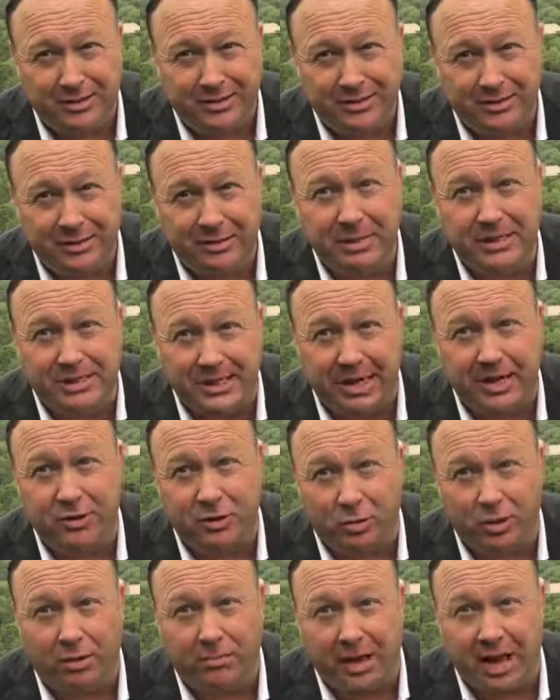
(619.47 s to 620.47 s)
Let me tell you, the
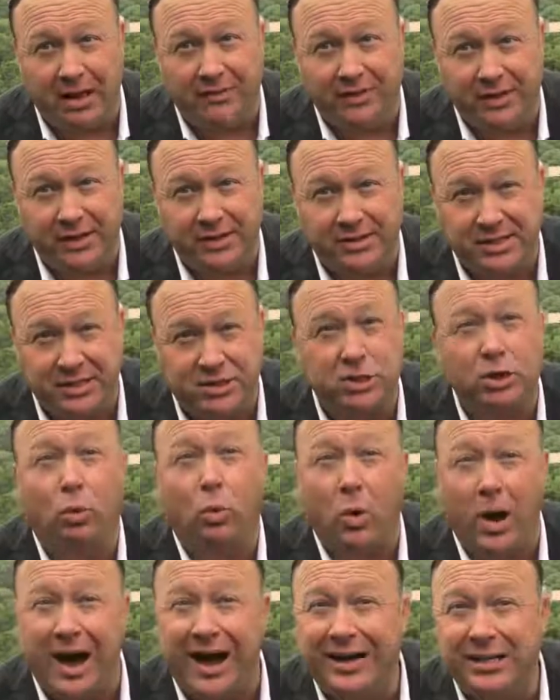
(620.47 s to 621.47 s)
real mafia is, it's the
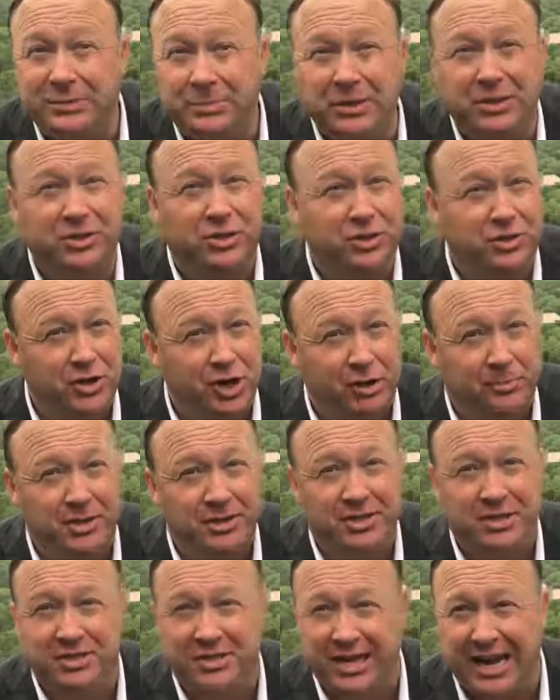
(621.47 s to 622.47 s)
WASP, it's the Germans,
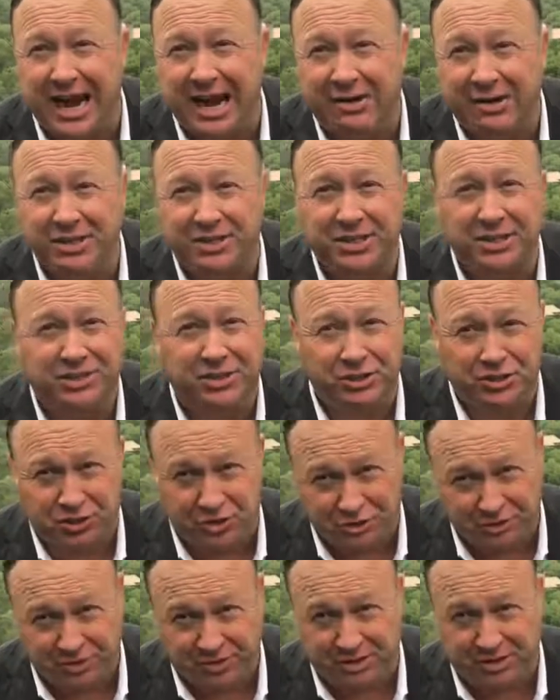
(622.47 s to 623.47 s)
it's the Irish, it's the
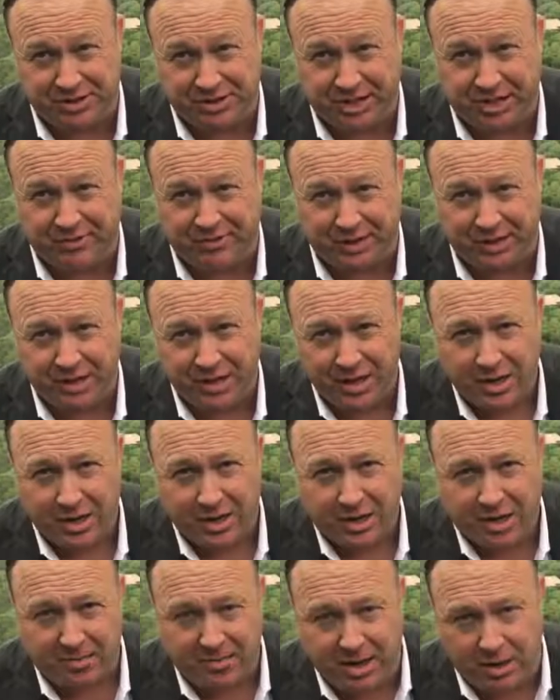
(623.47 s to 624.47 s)
Jews in this country.
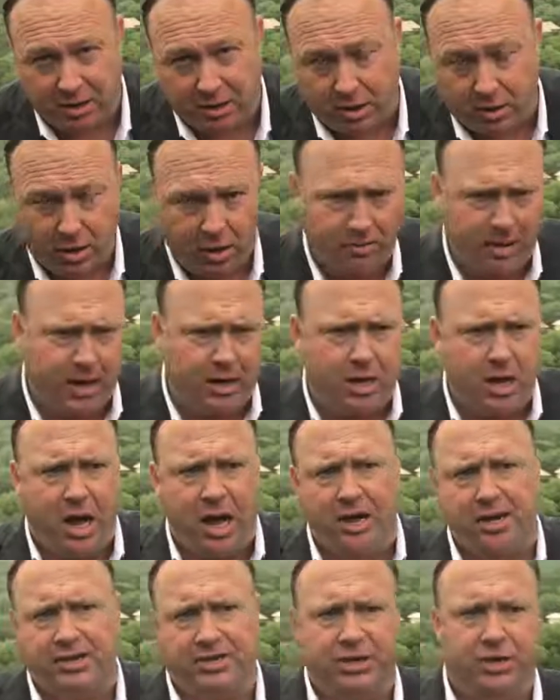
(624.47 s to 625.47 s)
And he'll go, oh my God,
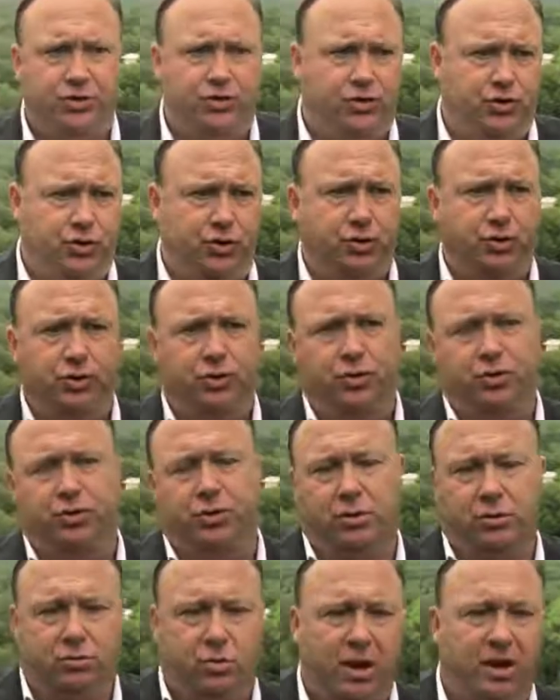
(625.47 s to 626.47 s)
he said Jews are
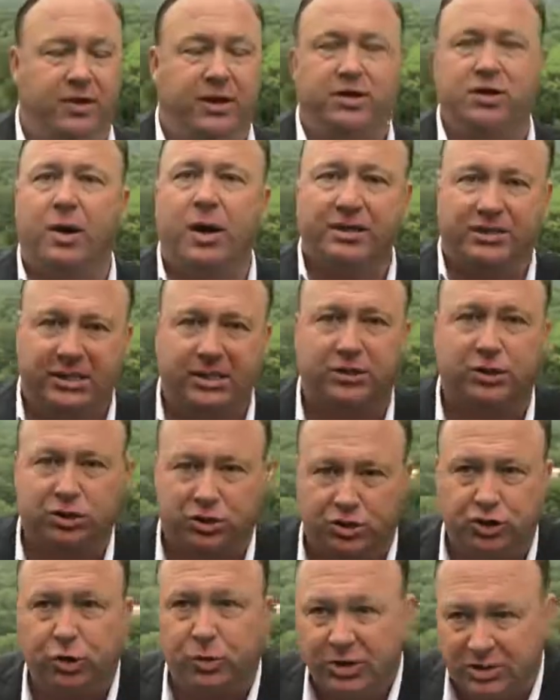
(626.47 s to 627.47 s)
running things. No, I said there's
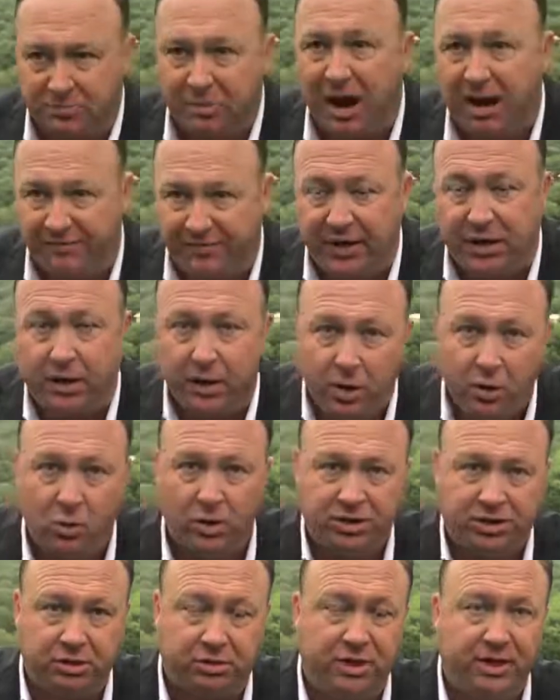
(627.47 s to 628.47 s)
Jewish mafia,
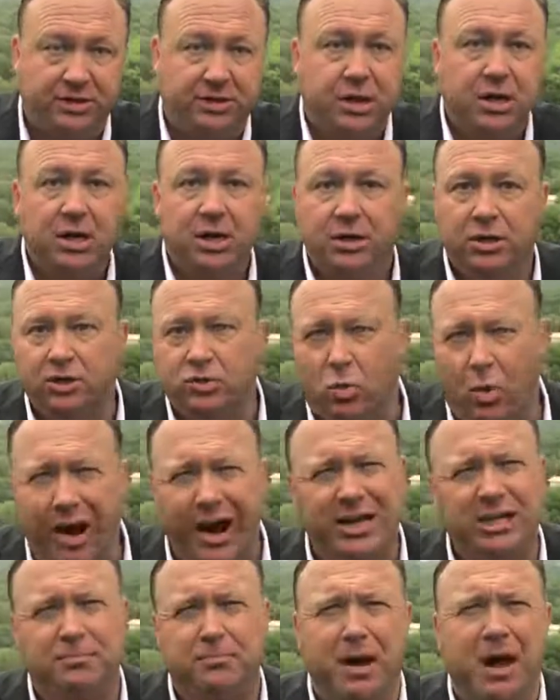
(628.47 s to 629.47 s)
which there is. There's
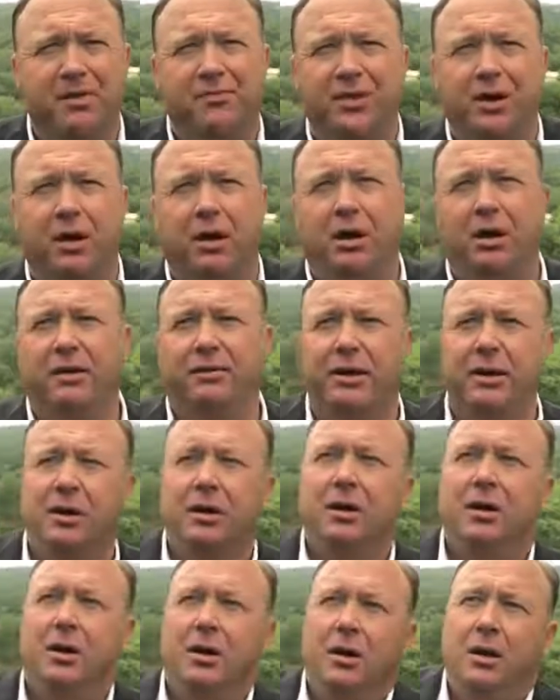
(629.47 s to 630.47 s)
WASP mafia, all of it.
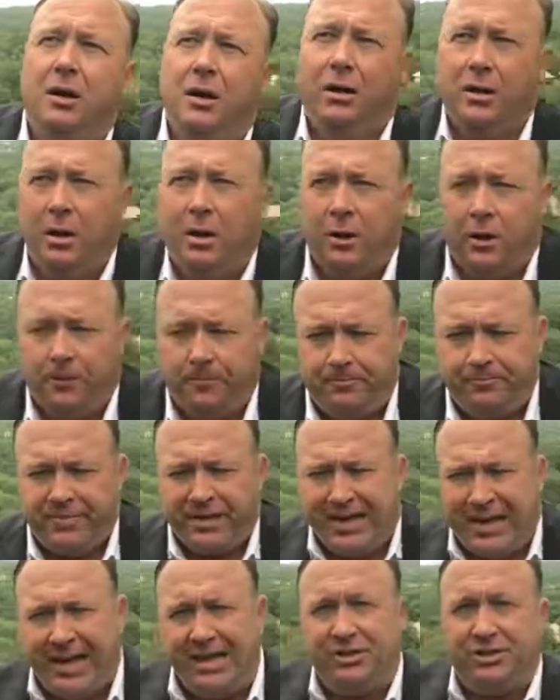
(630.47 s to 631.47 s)

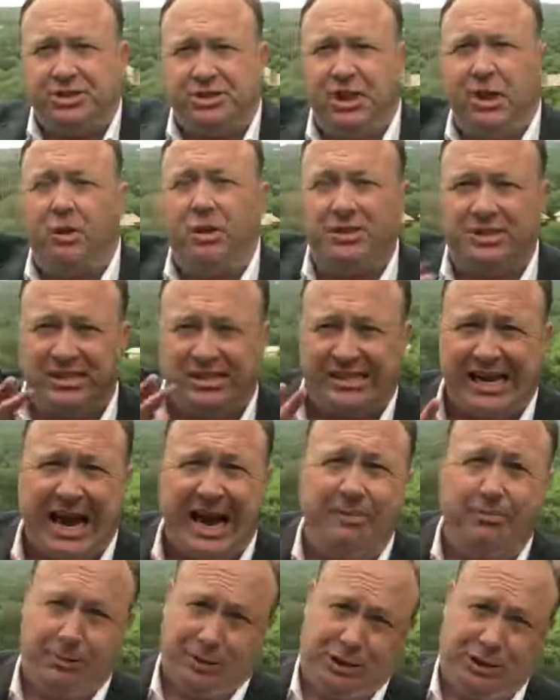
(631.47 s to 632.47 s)
It's so
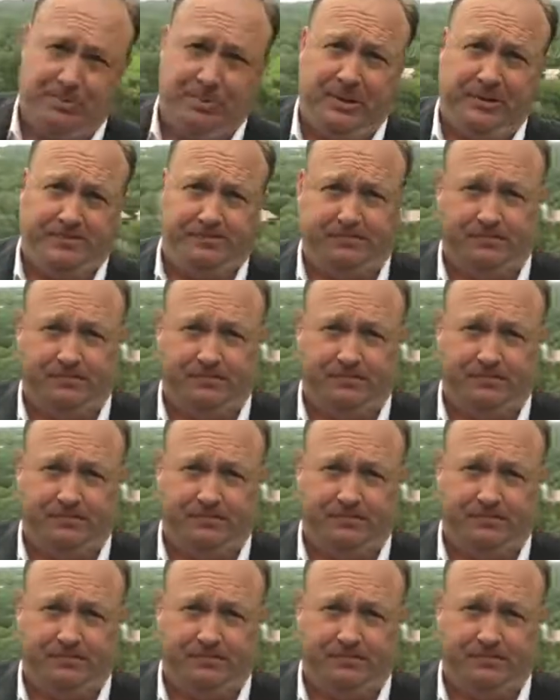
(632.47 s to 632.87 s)
establishment